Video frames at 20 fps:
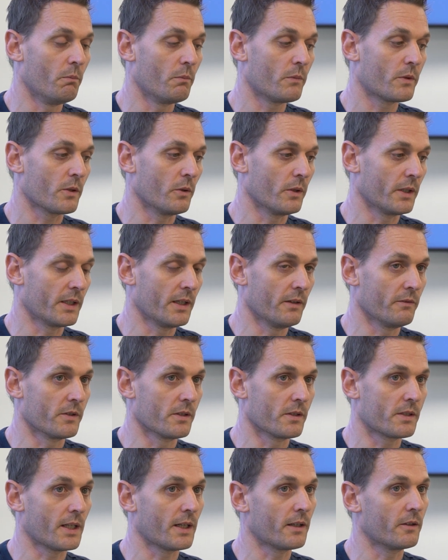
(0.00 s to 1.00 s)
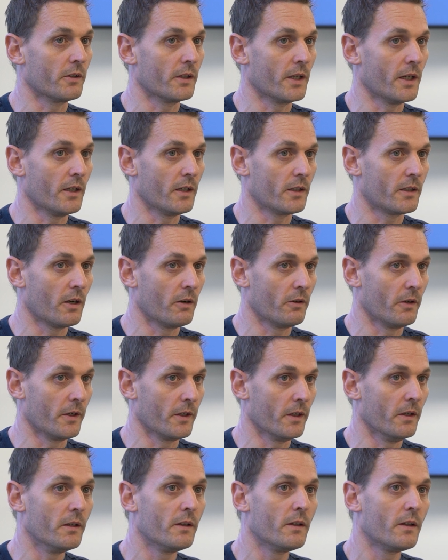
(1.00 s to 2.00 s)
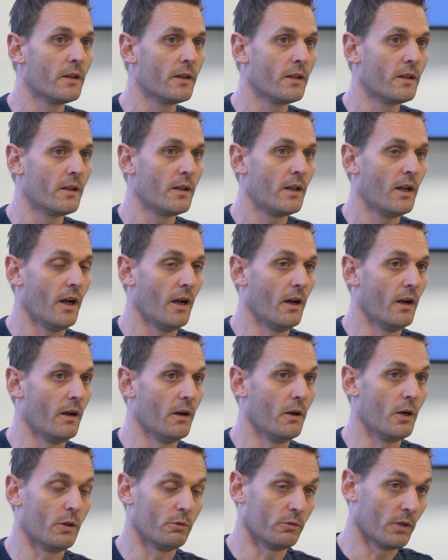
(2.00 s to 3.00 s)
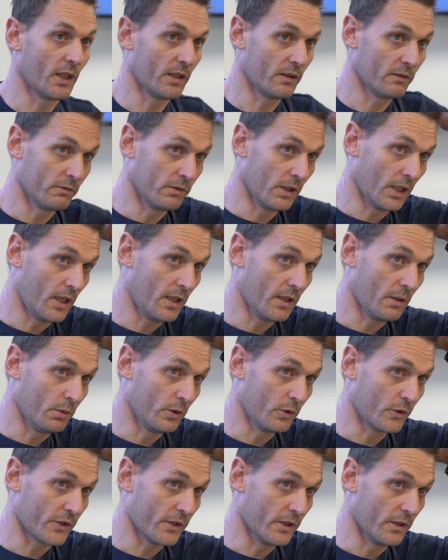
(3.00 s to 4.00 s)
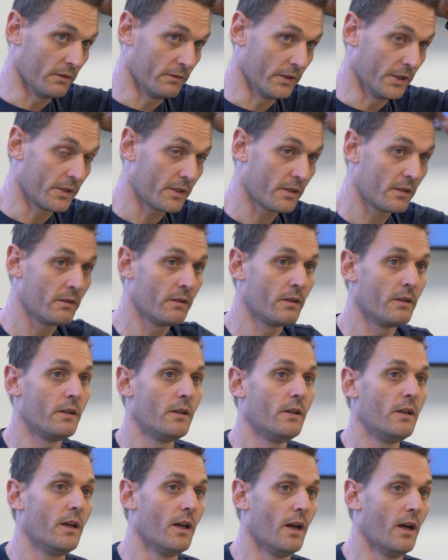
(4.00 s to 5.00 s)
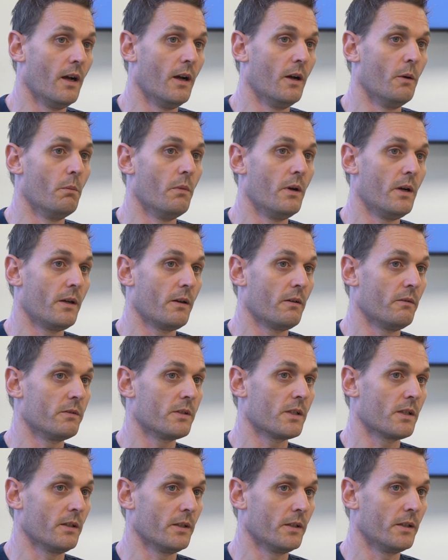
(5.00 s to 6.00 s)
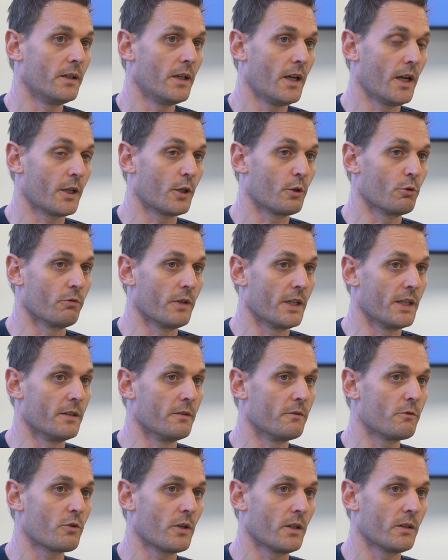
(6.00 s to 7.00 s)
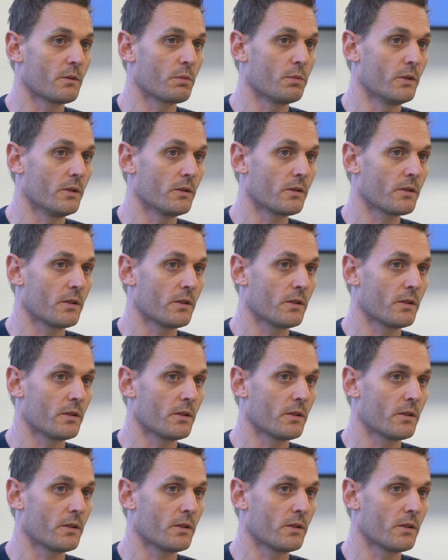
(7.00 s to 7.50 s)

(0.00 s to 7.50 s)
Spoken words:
so it gives a segregated corridor, a reliable service, and obviously a green transport